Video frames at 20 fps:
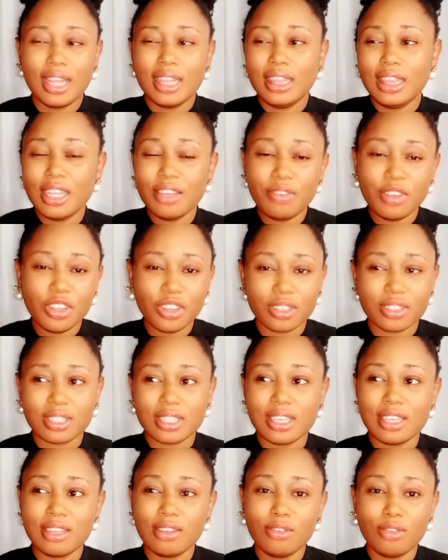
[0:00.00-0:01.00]
leaving your
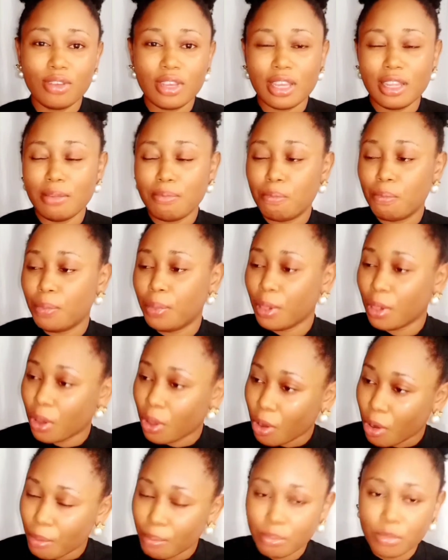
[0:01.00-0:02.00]
skin looking
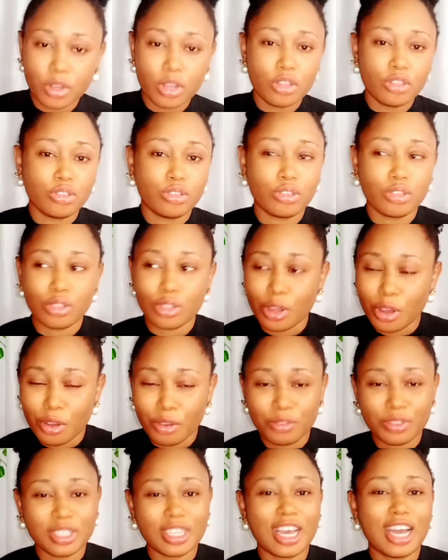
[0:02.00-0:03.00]
plump,
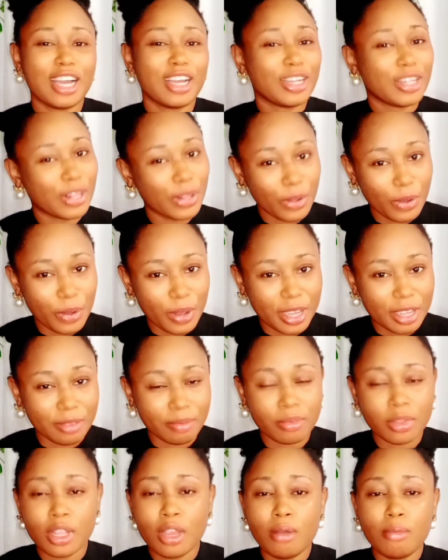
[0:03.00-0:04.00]
soft and glowing.